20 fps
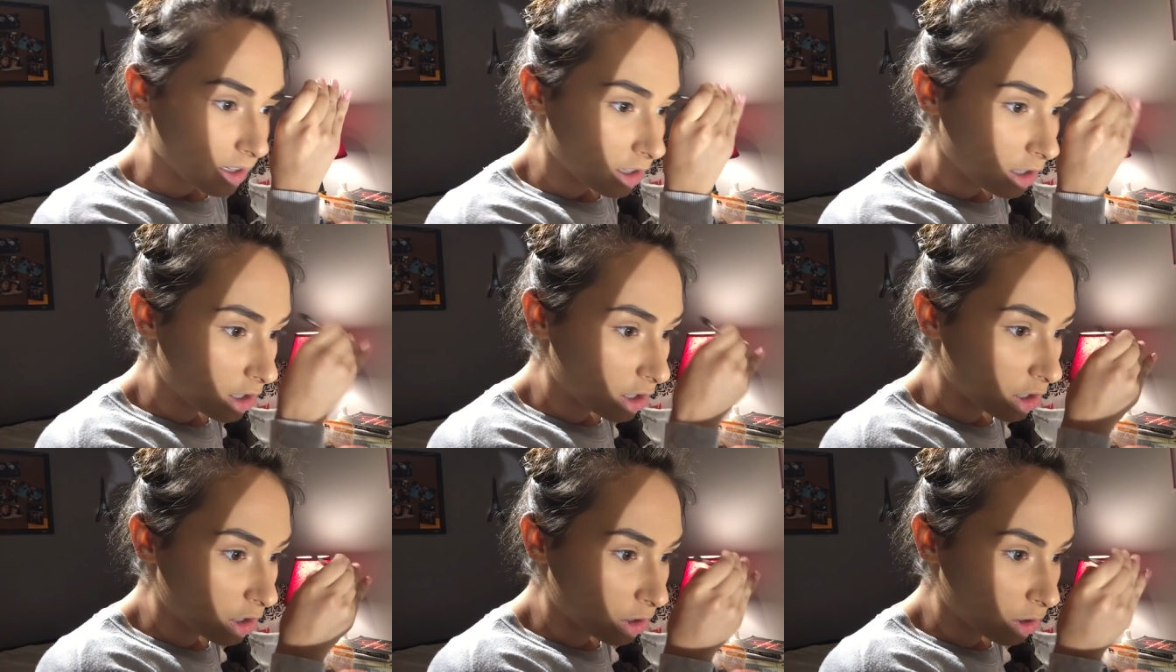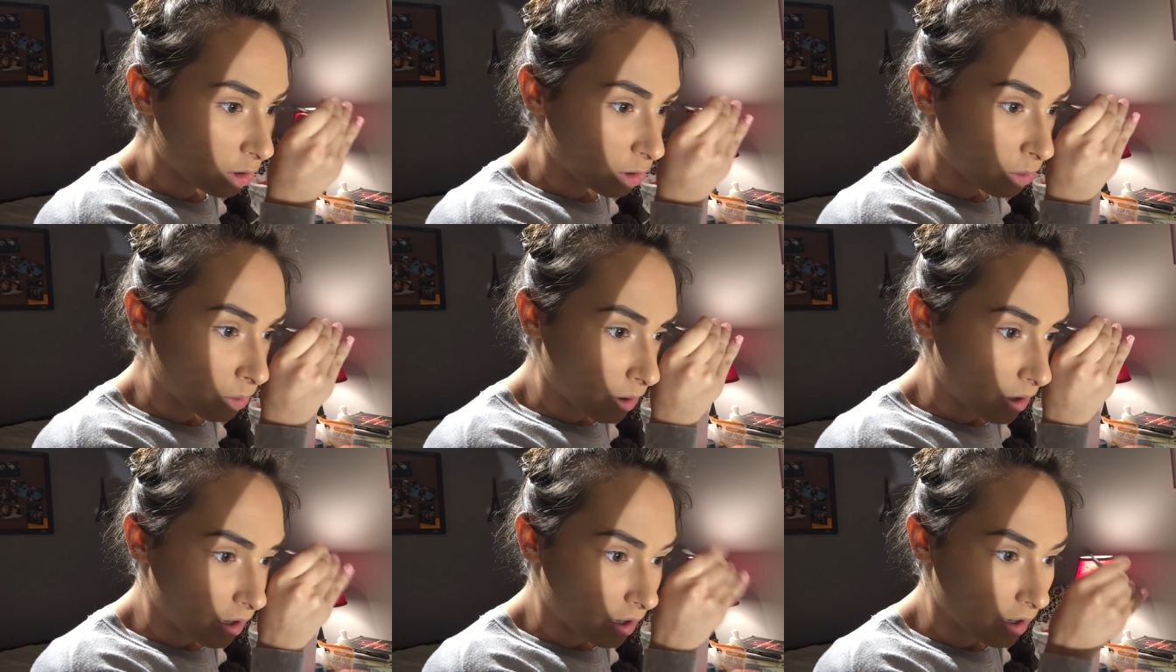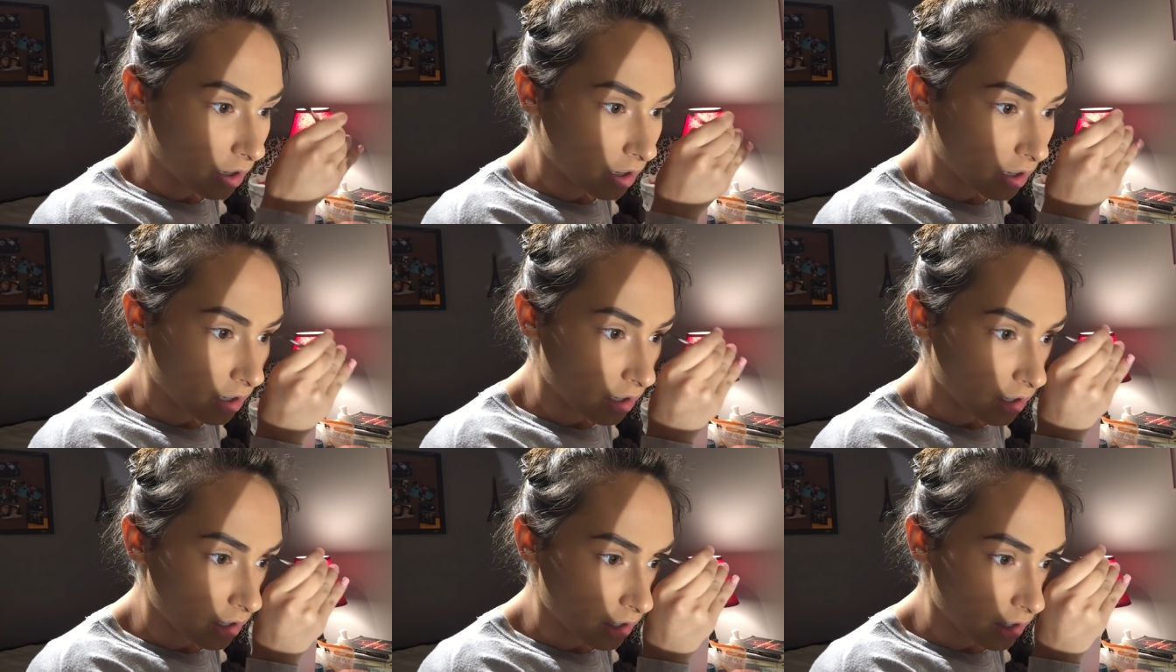you,
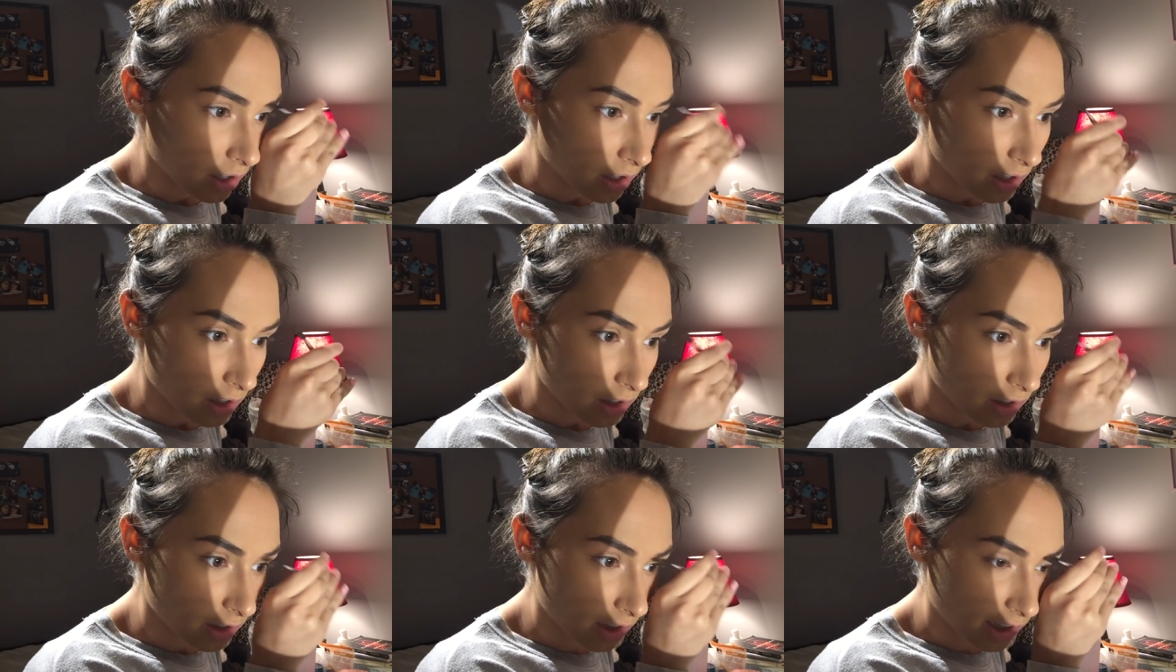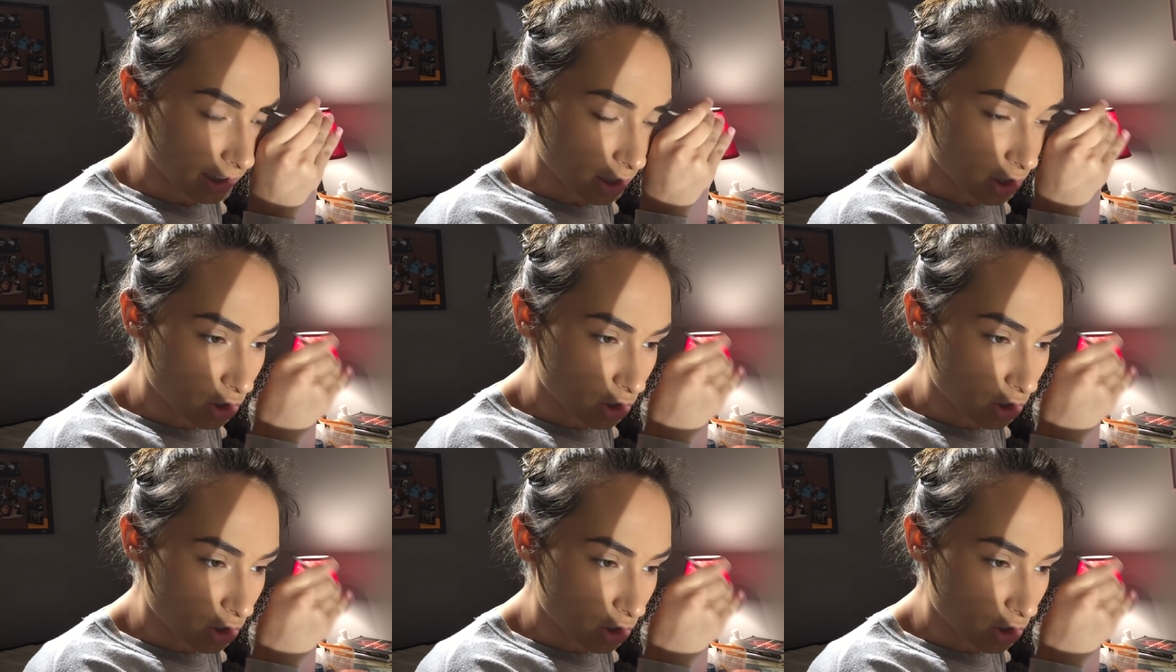like,